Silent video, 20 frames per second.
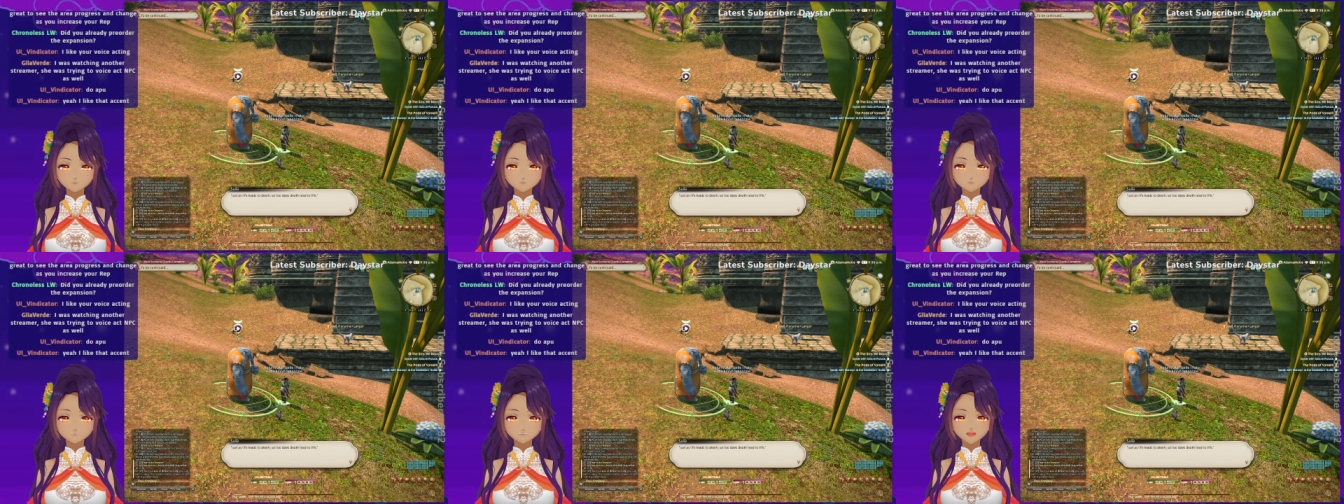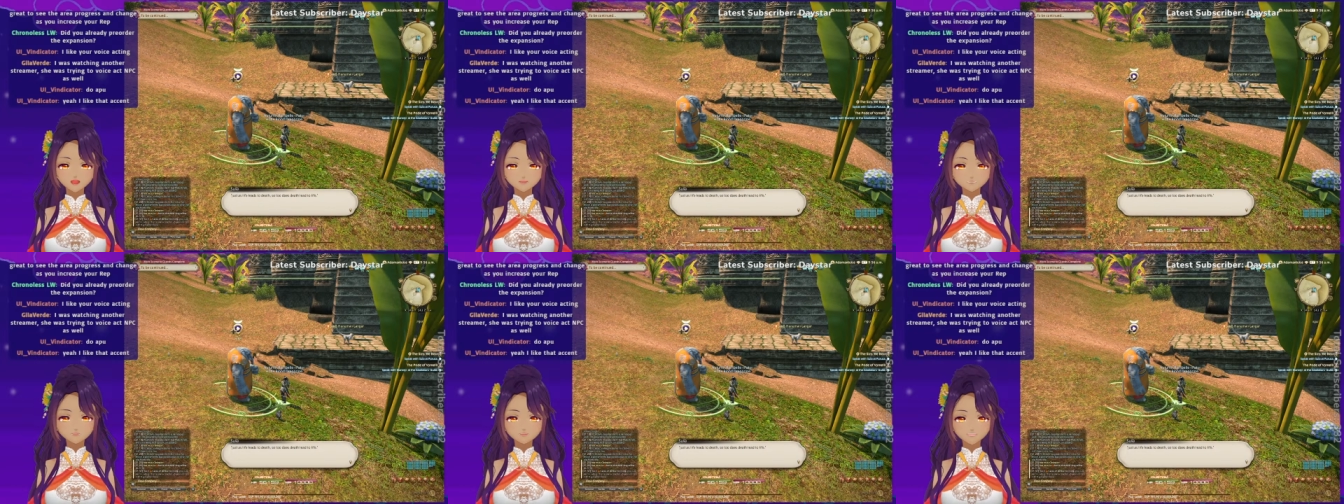
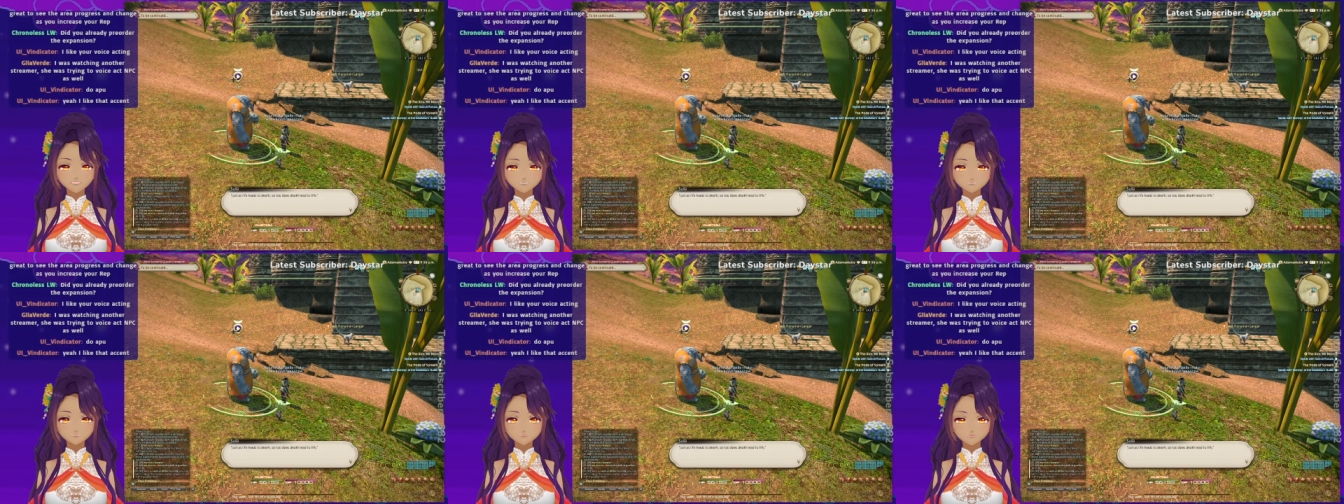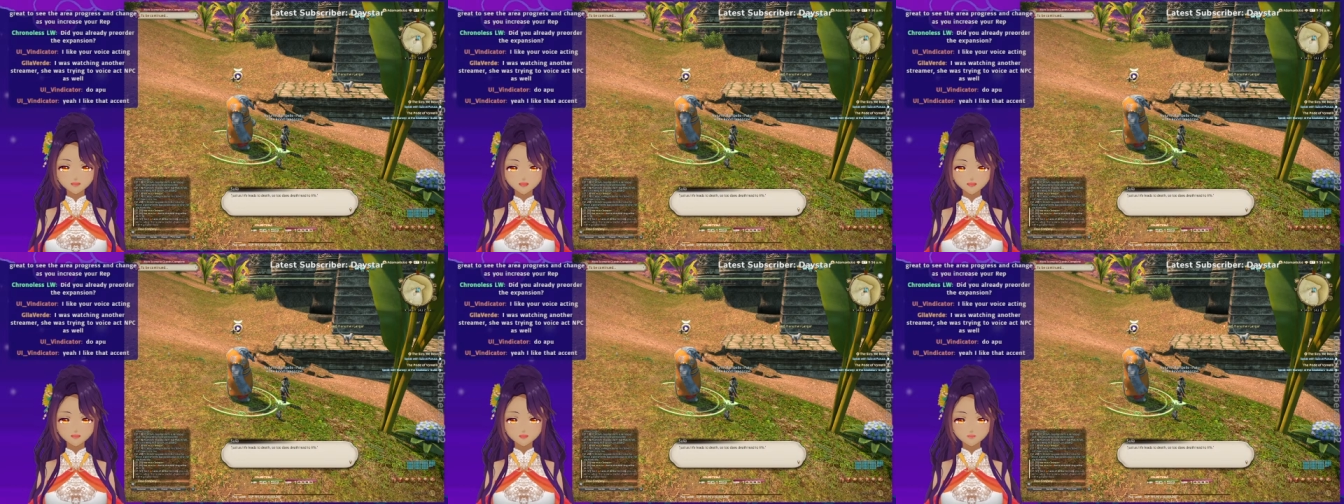Just as
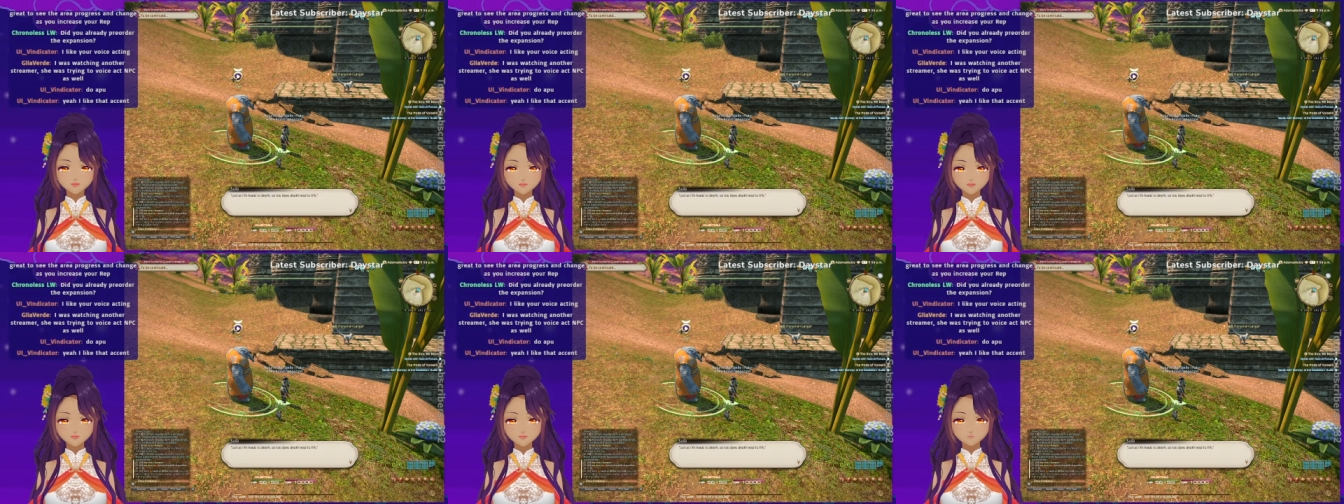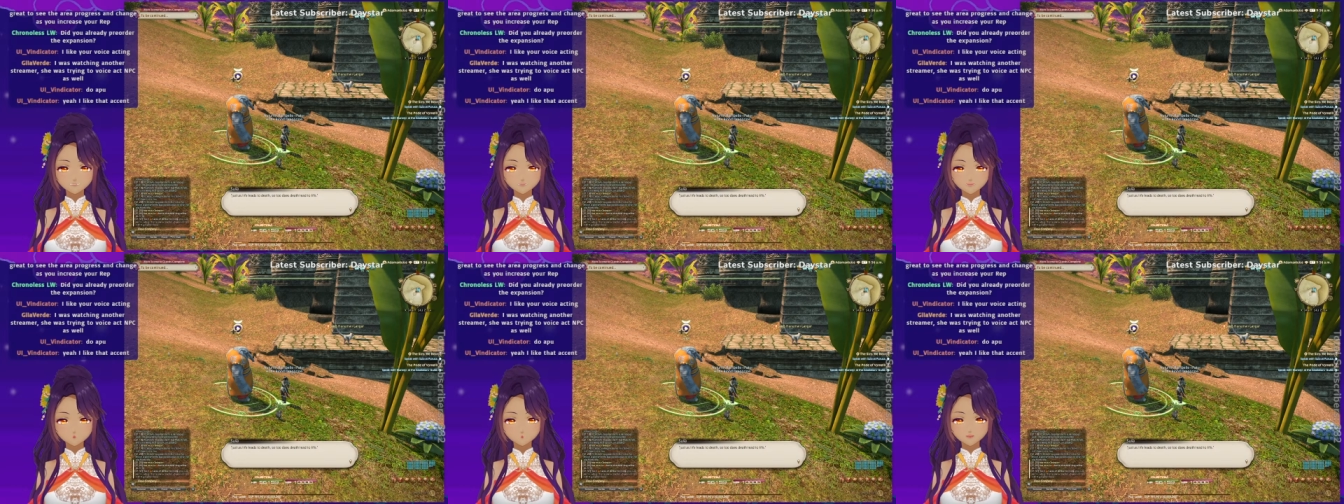life
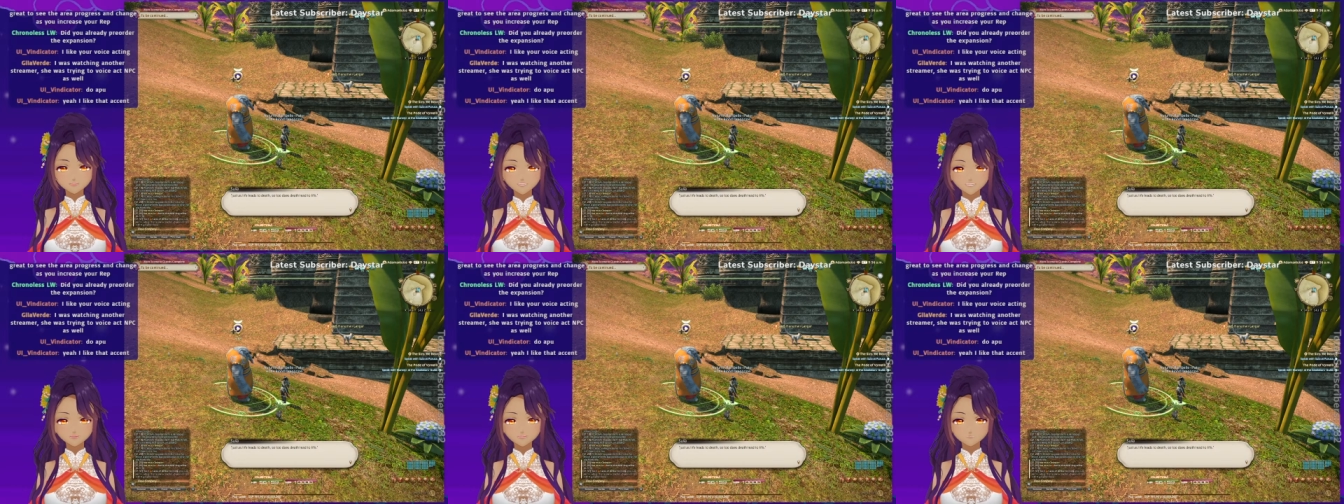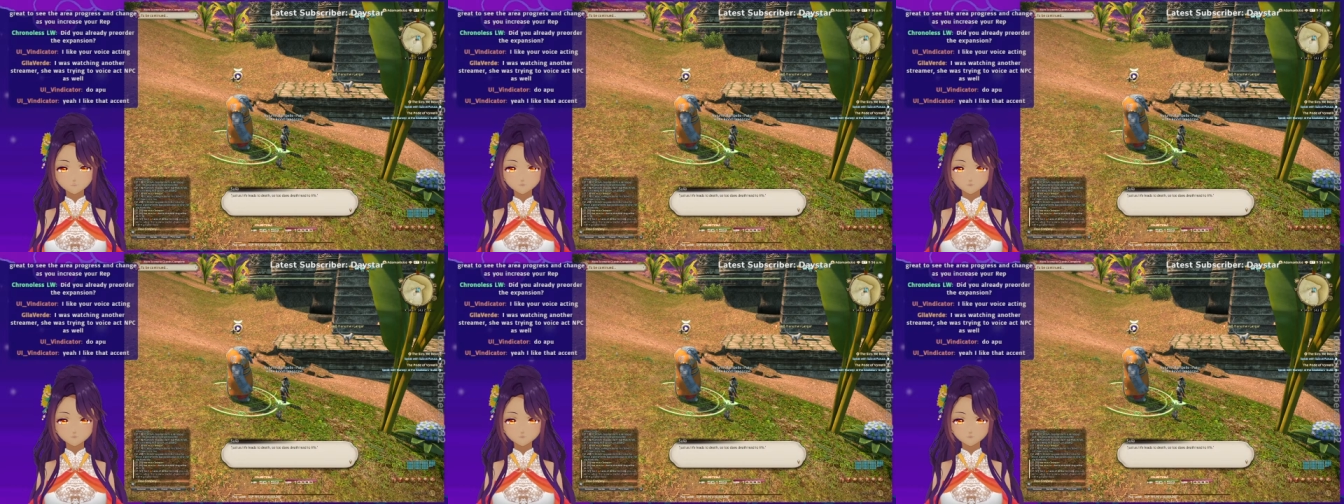leads to death,